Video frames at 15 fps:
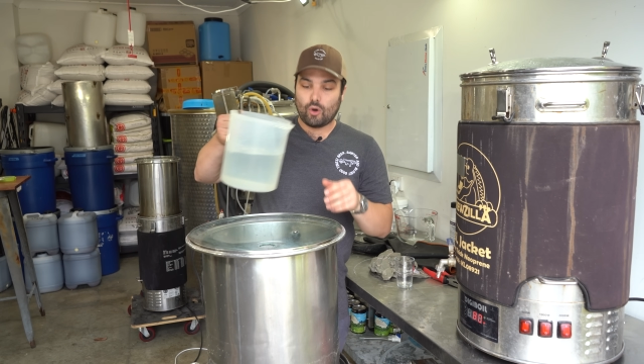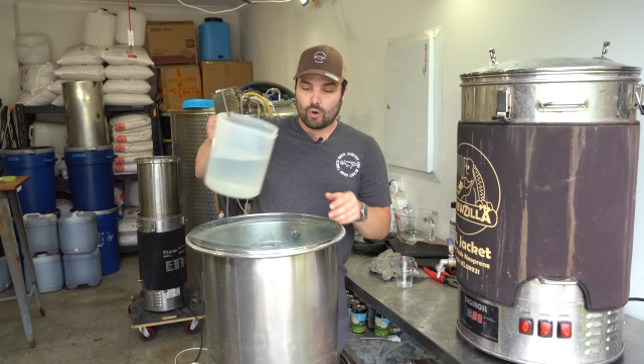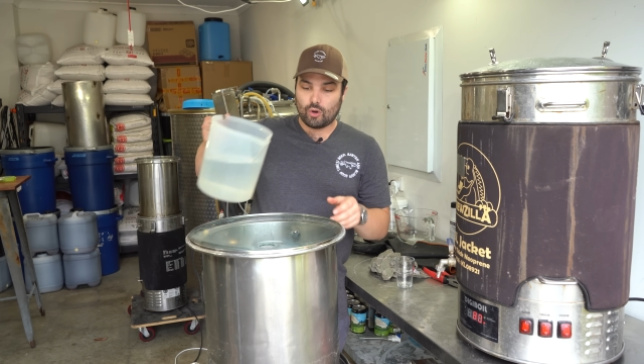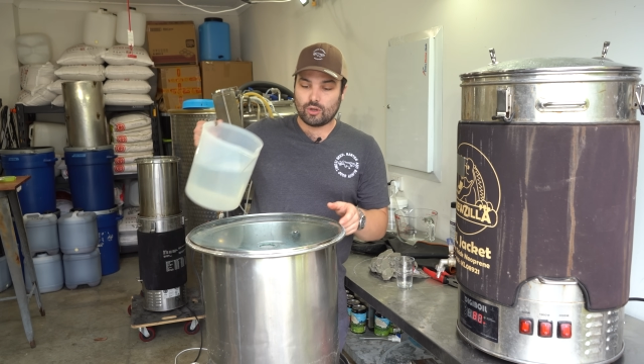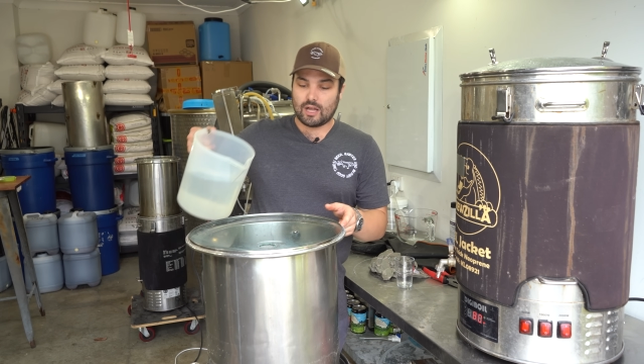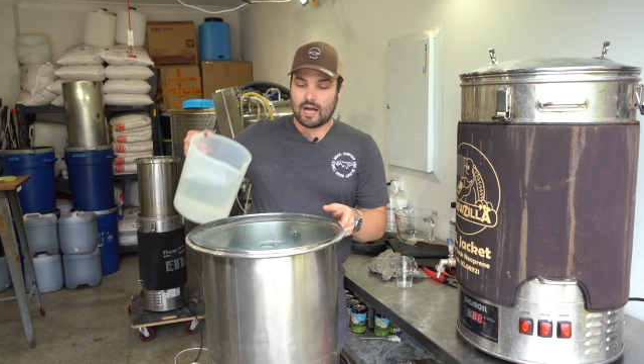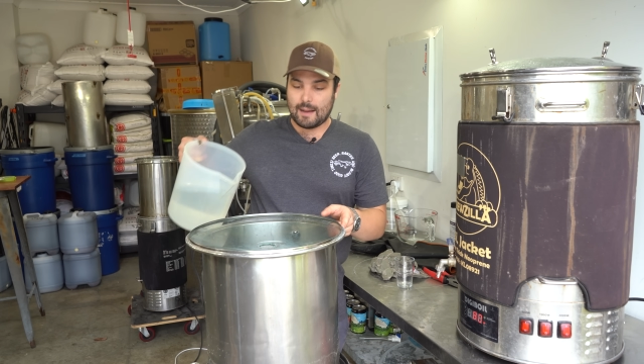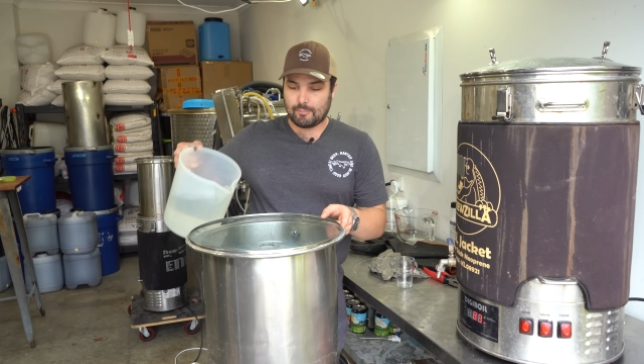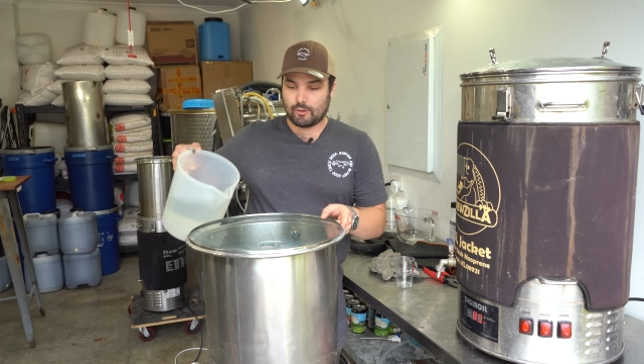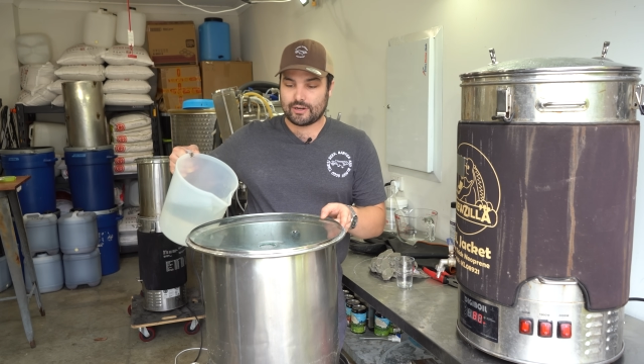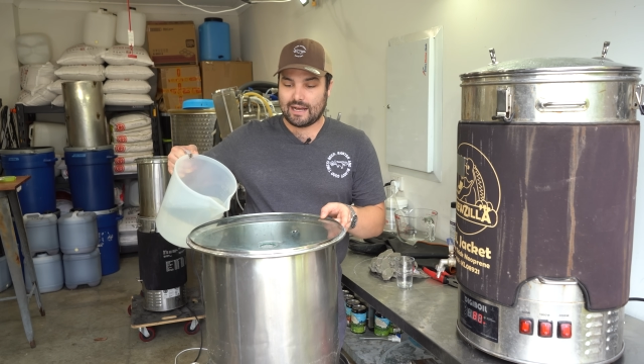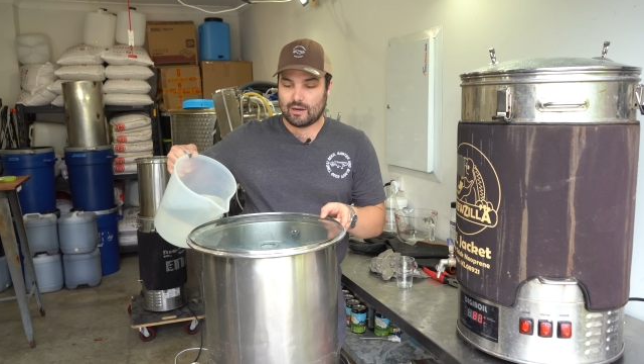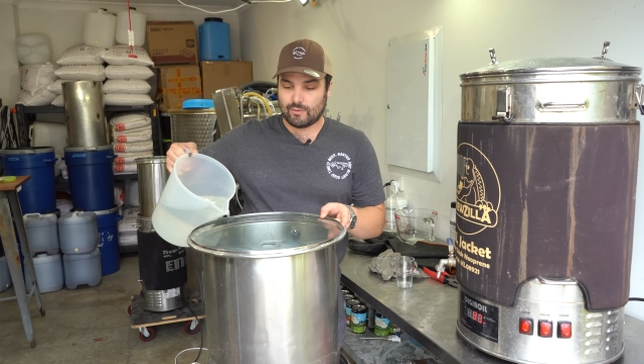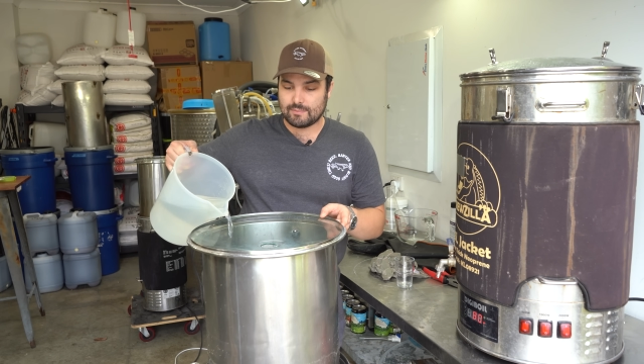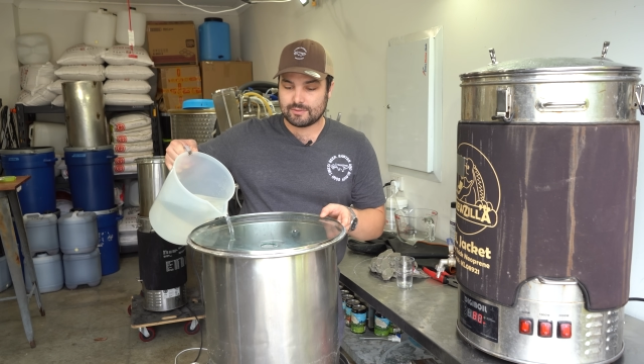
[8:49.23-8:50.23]
all up
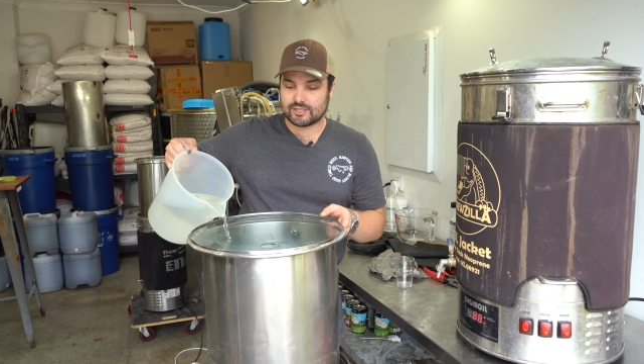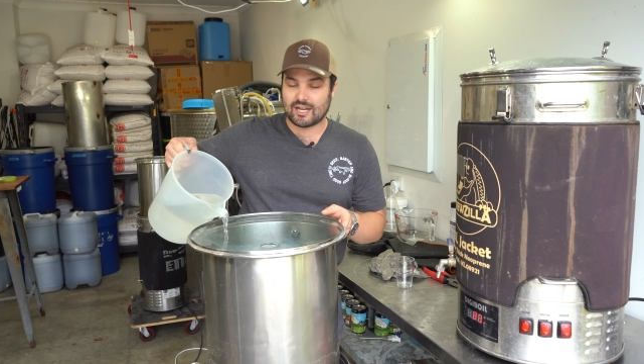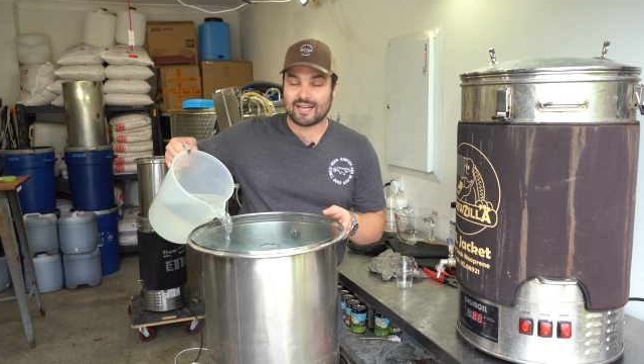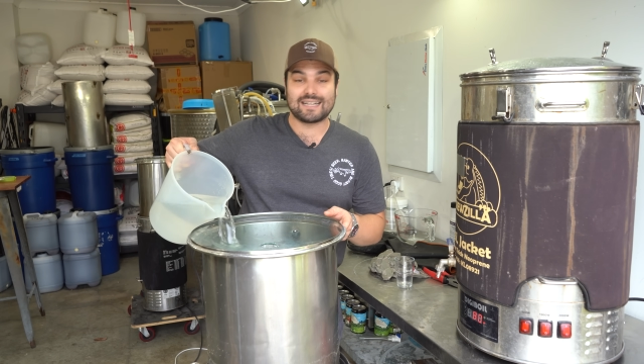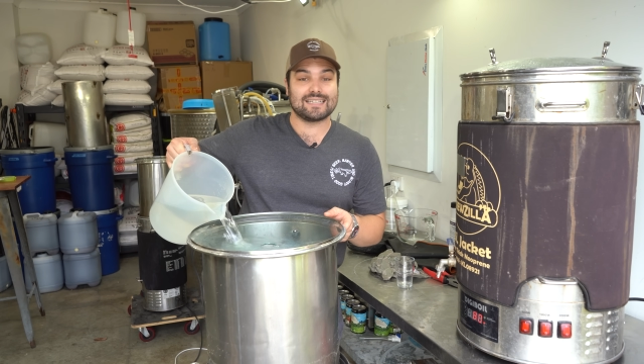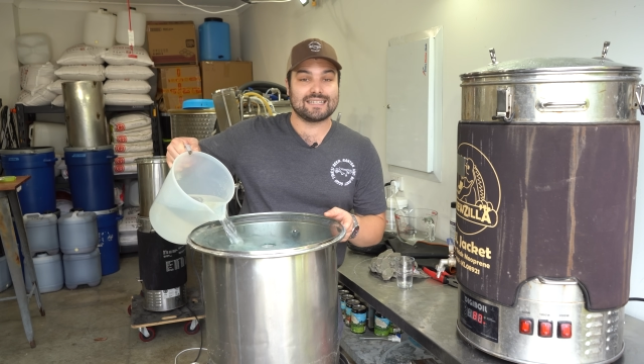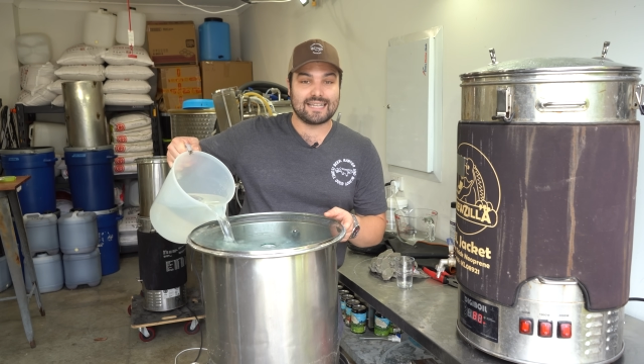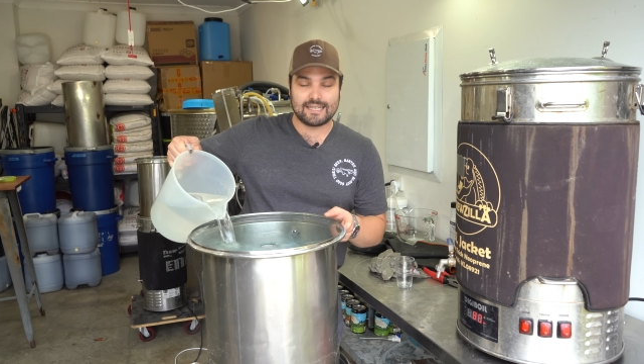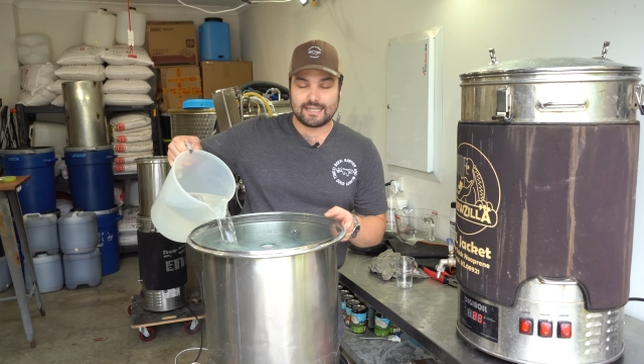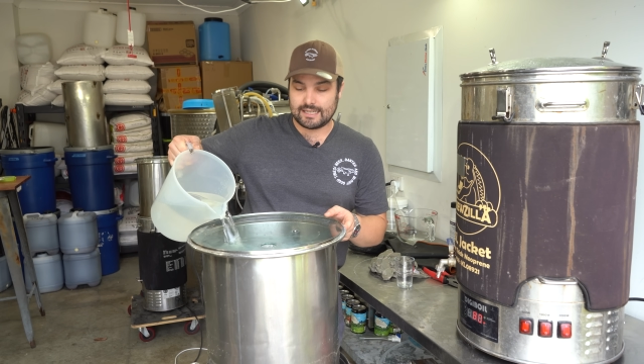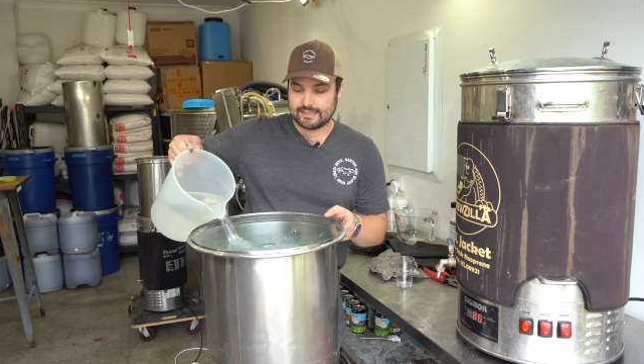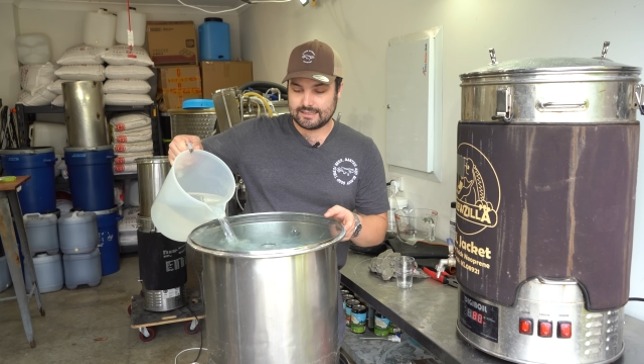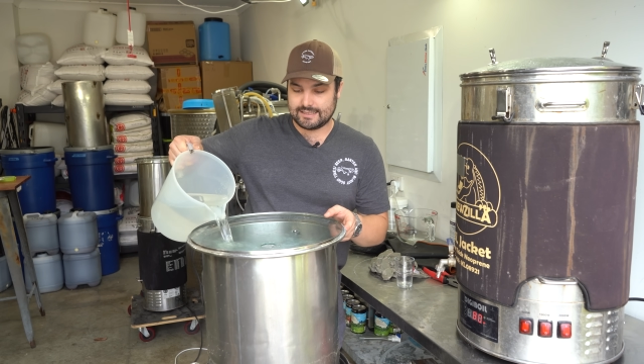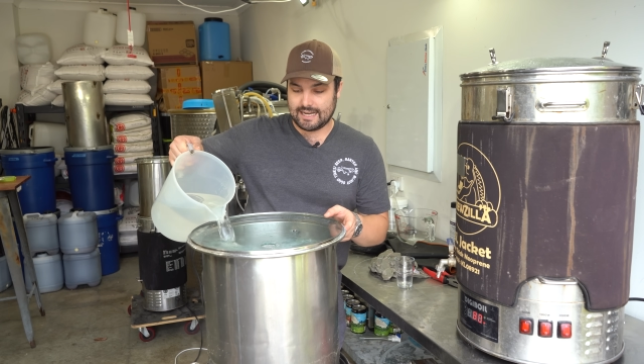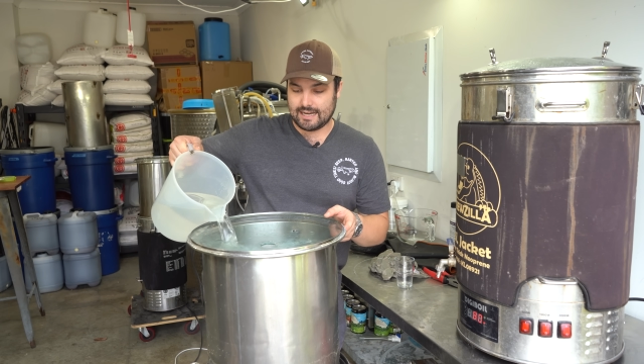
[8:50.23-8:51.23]
on our website, link
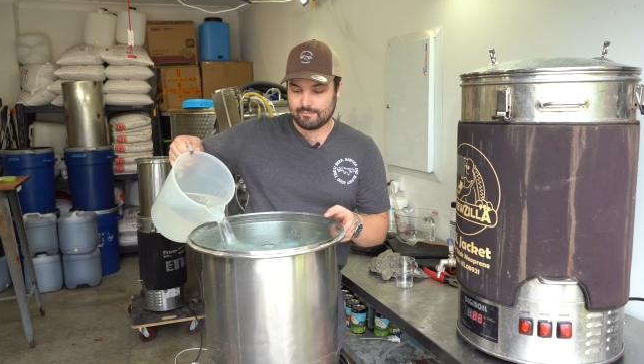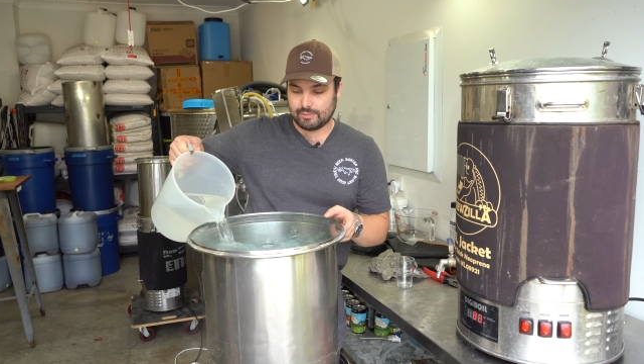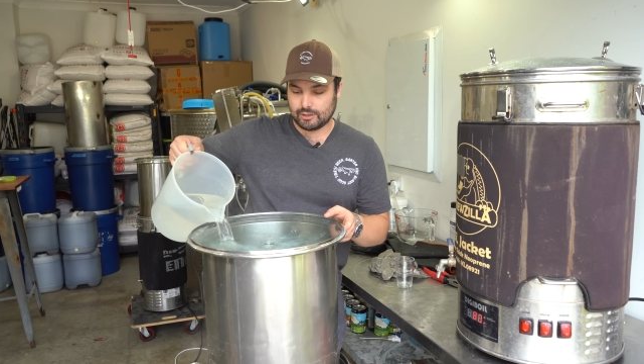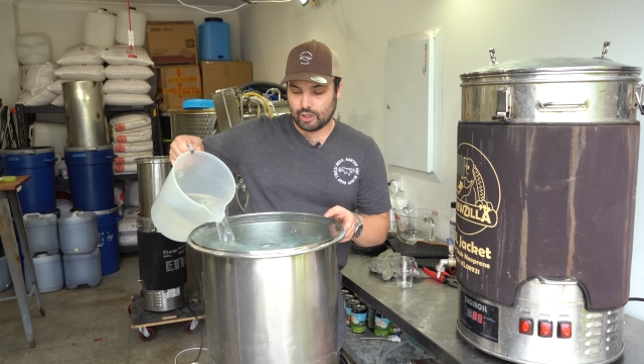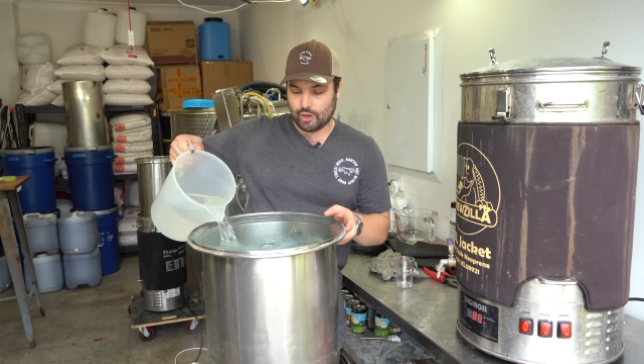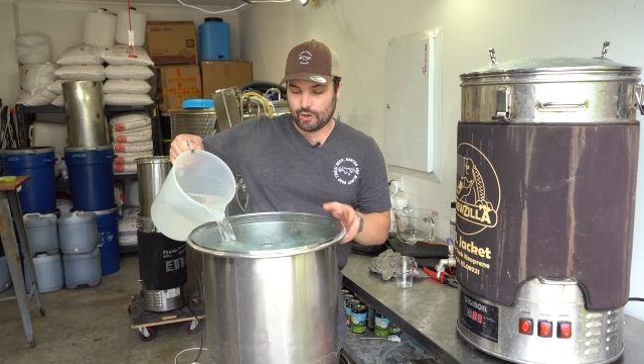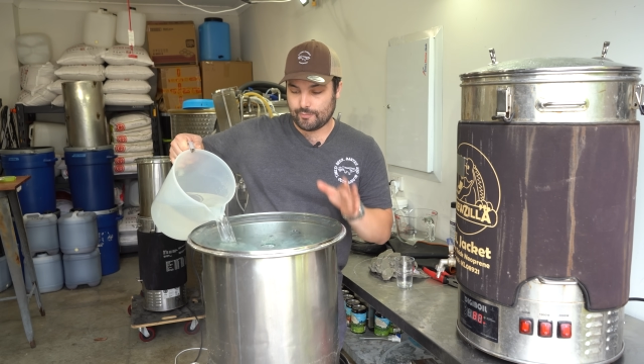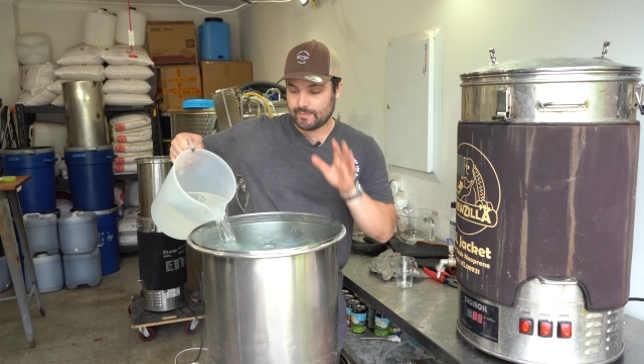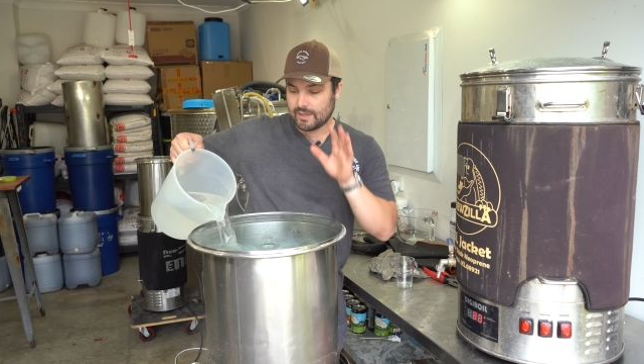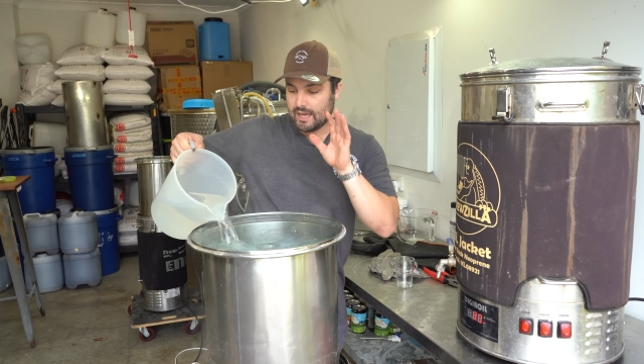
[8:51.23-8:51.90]
down below.